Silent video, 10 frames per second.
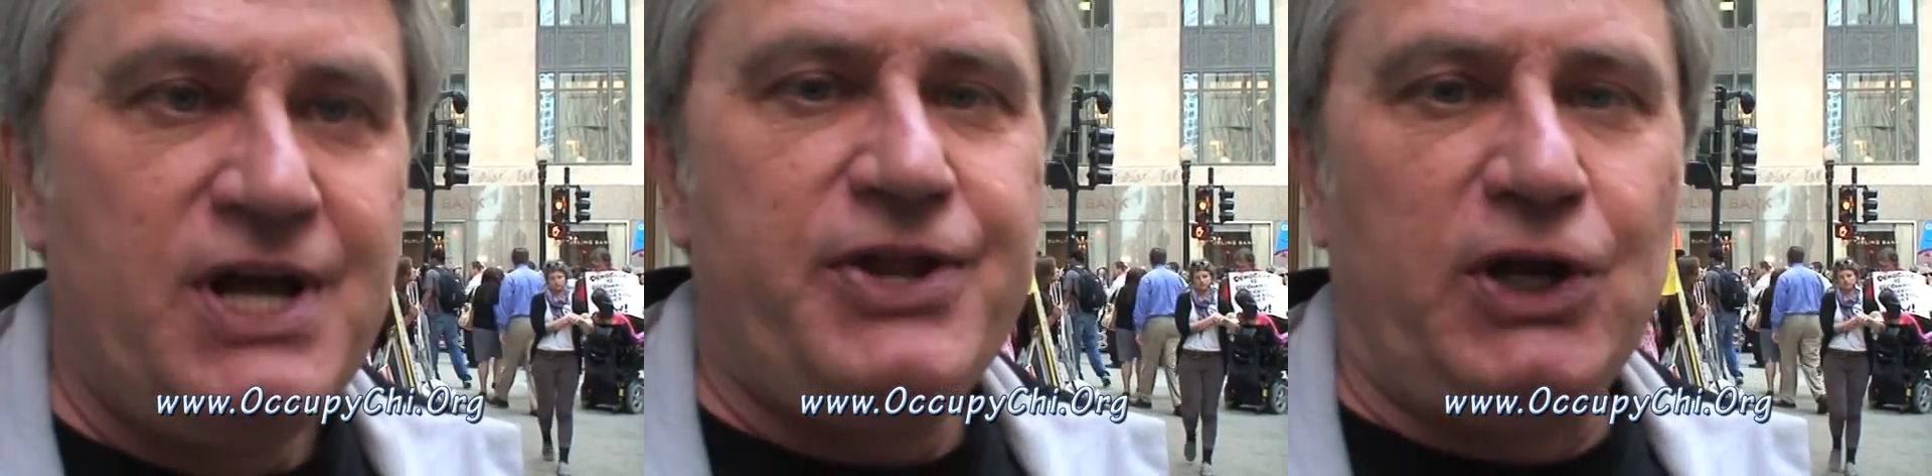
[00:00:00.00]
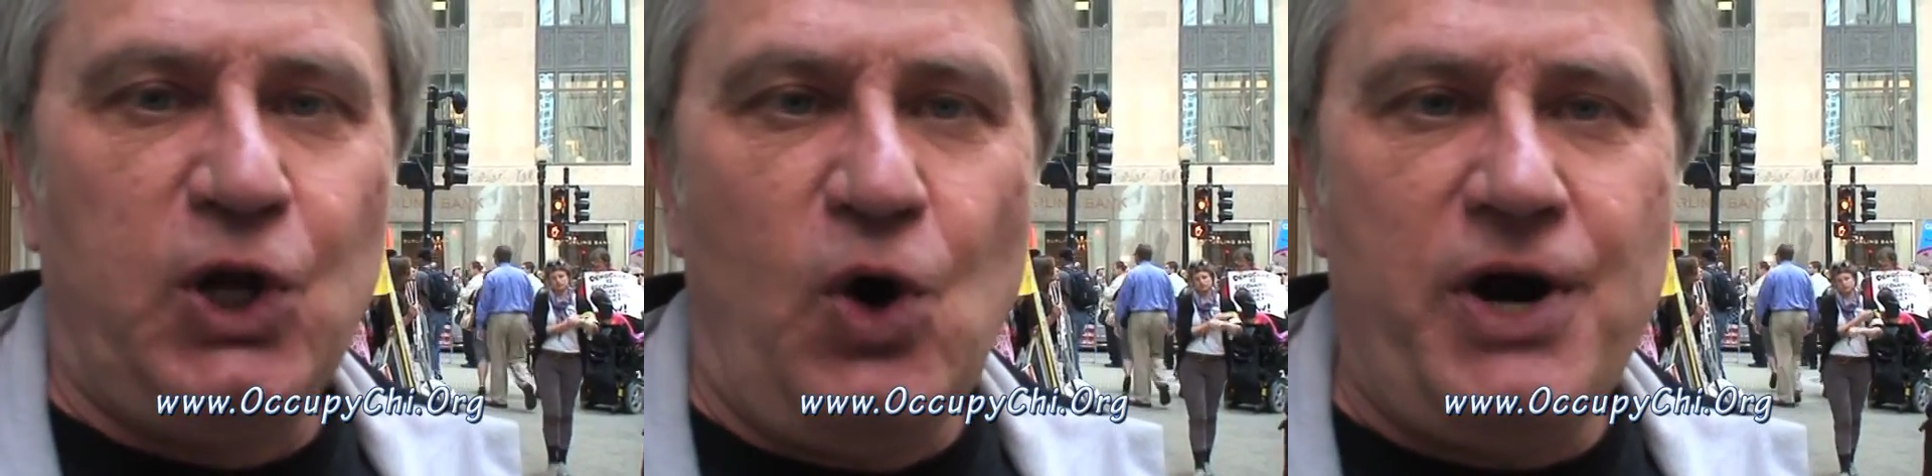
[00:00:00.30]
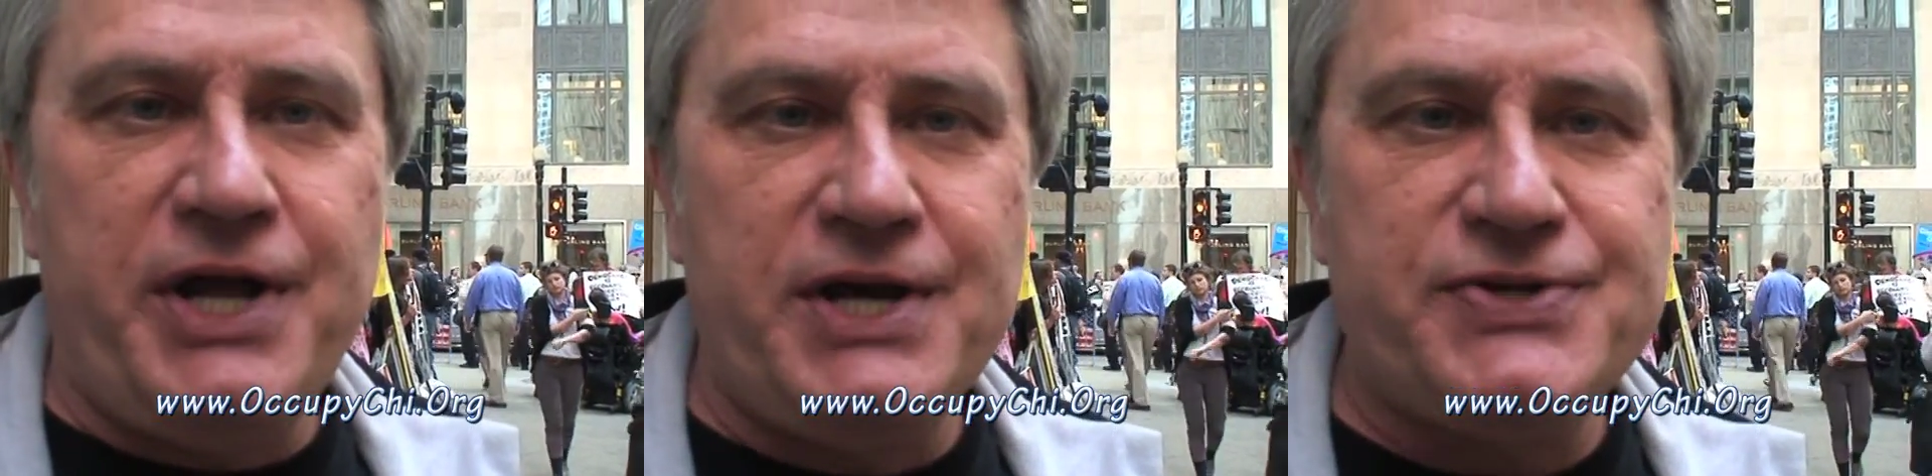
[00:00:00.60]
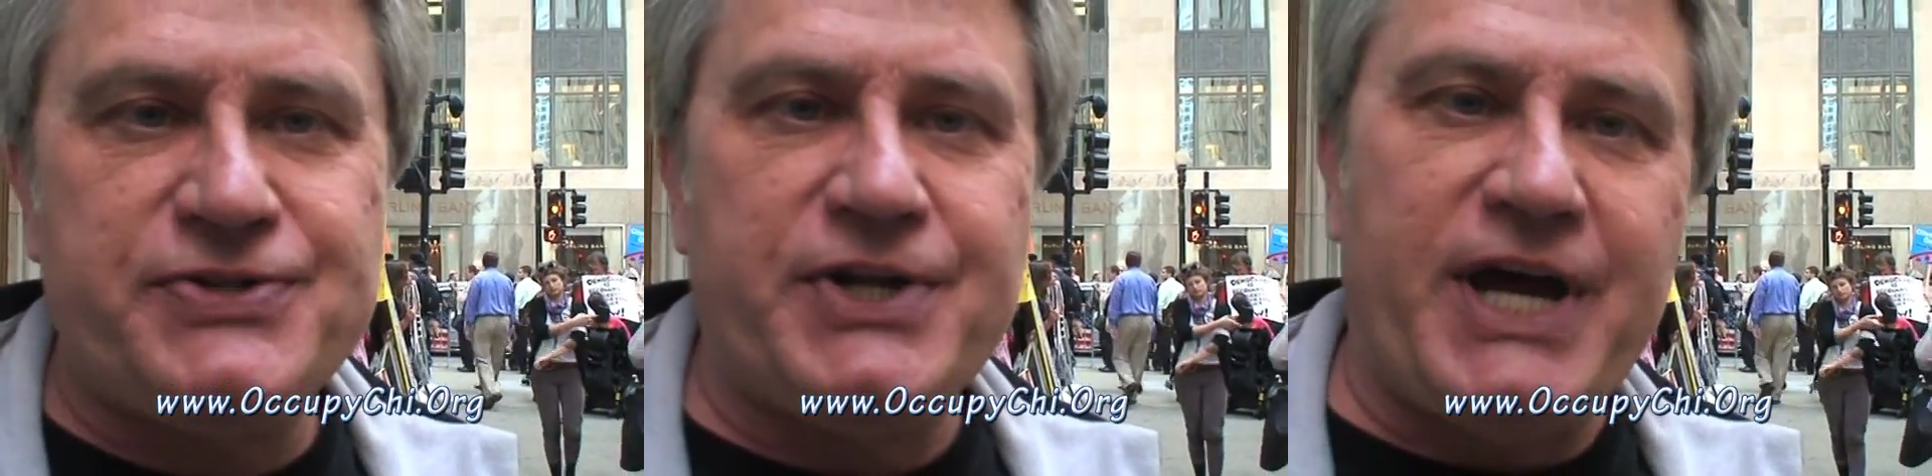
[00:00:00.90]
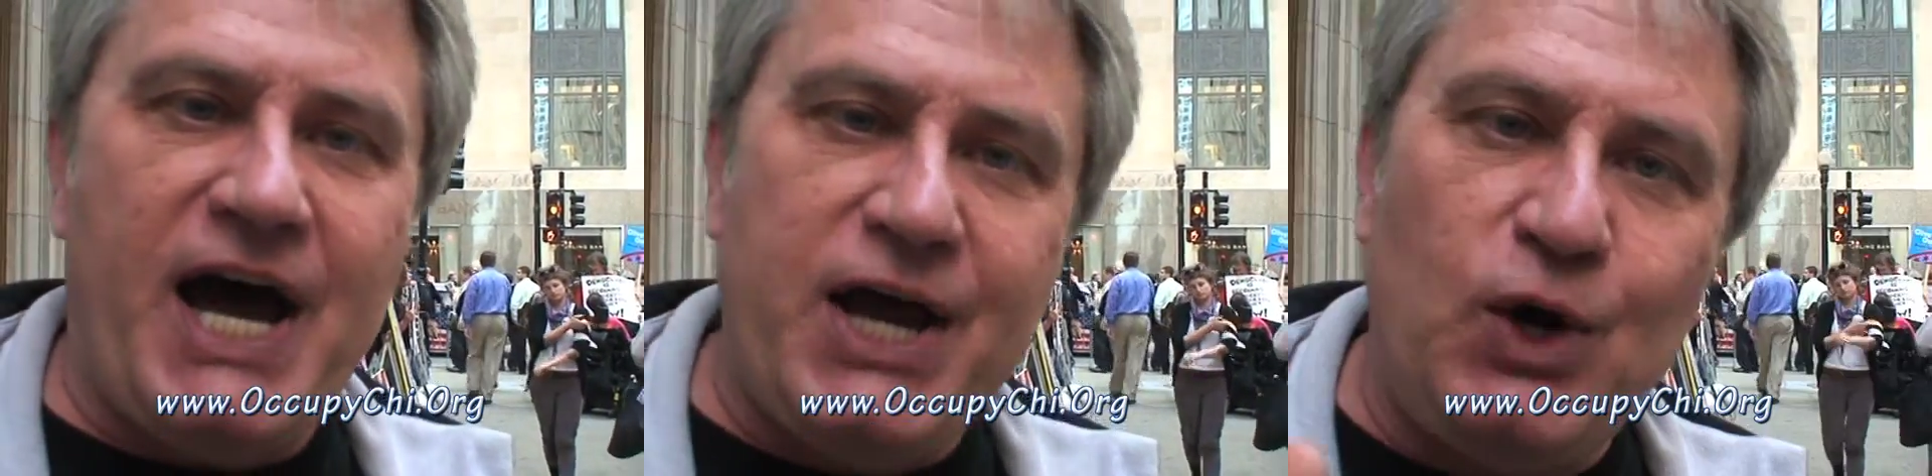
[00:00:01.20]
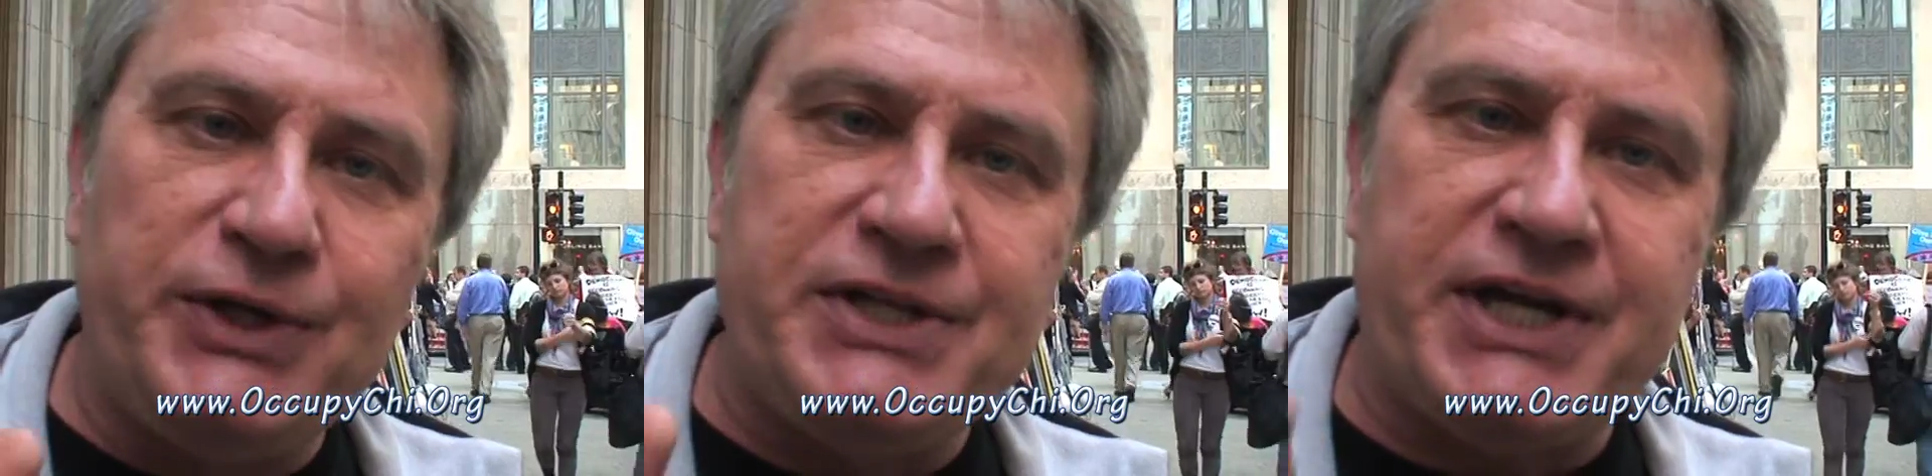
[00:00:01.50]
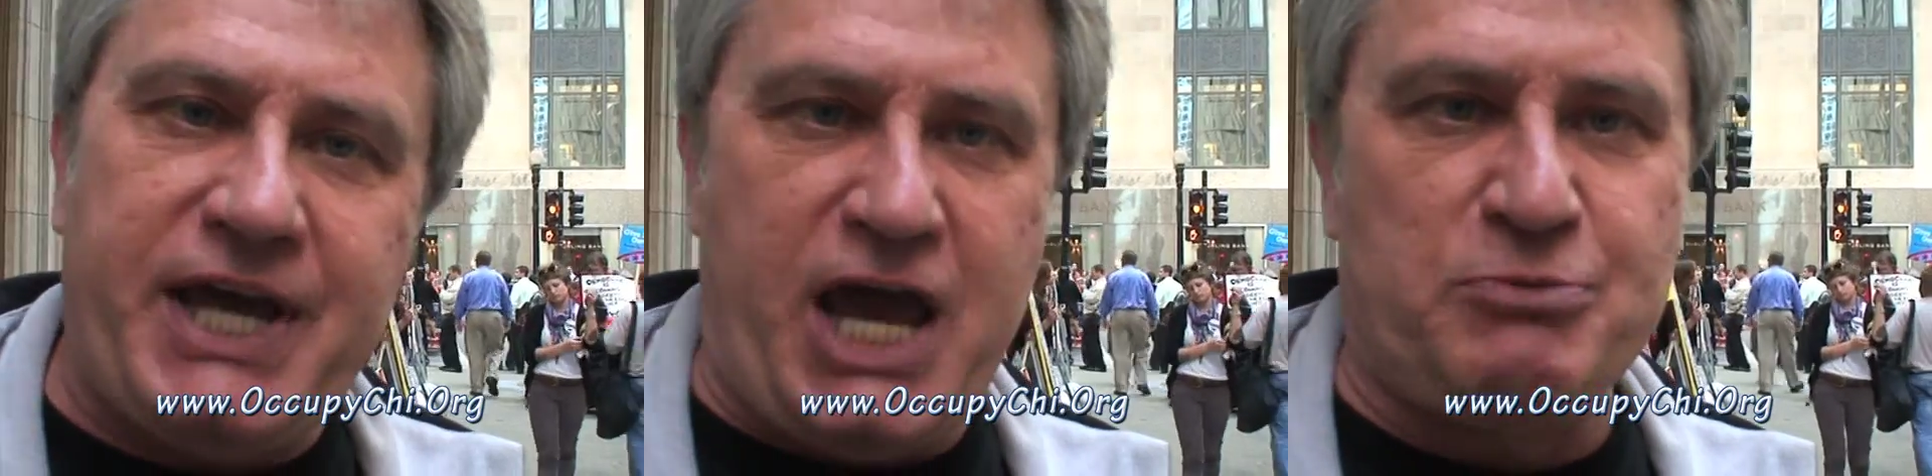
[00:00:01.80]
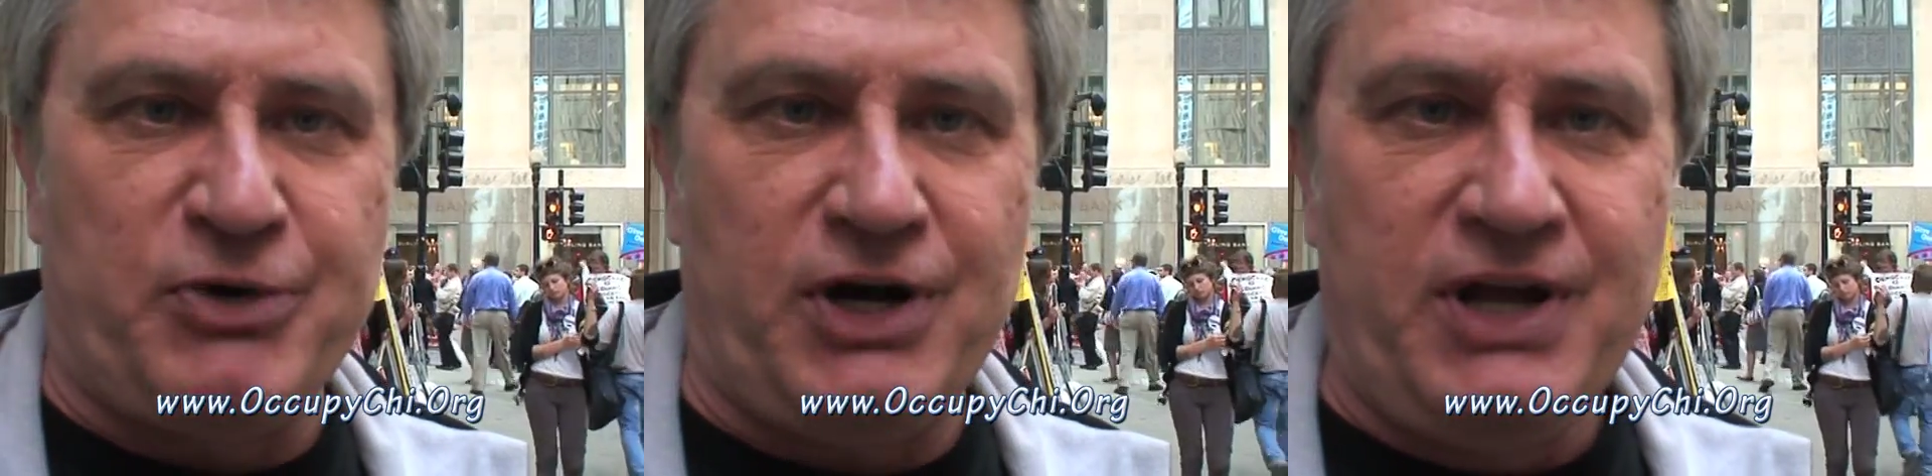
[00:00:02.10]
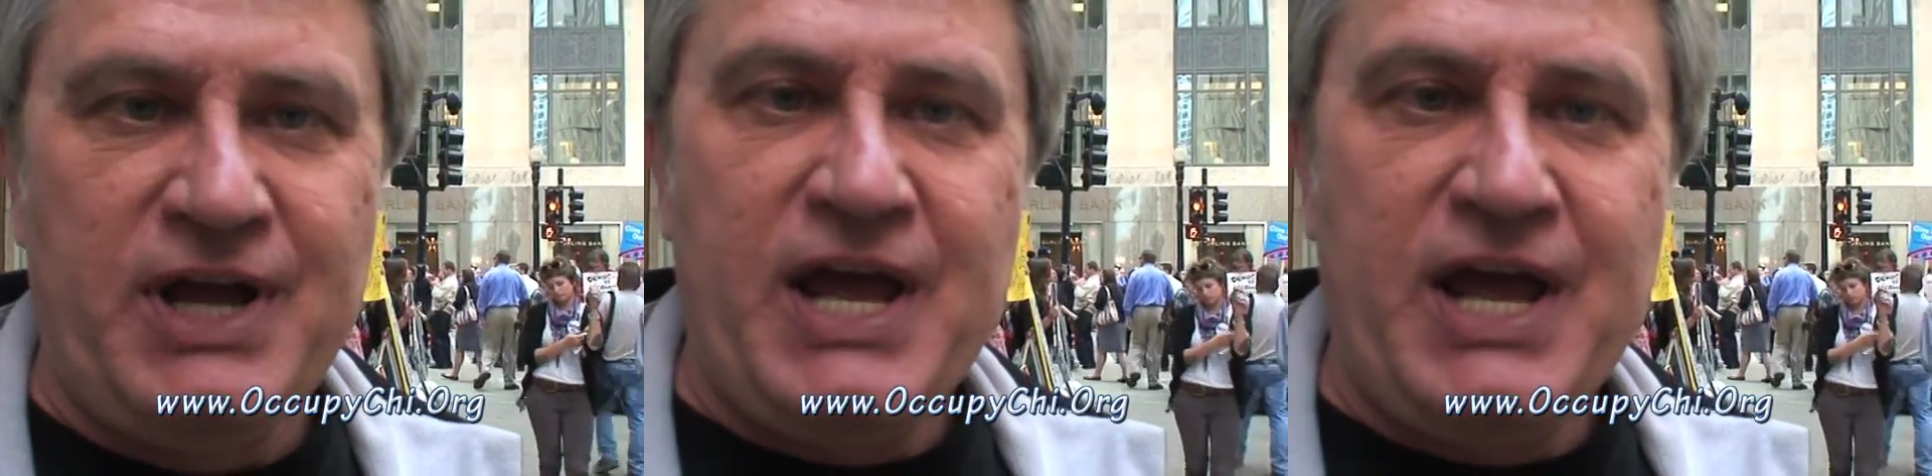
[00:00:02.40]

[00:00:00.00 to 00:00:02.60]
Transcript: The Lord is the guy holding the camera,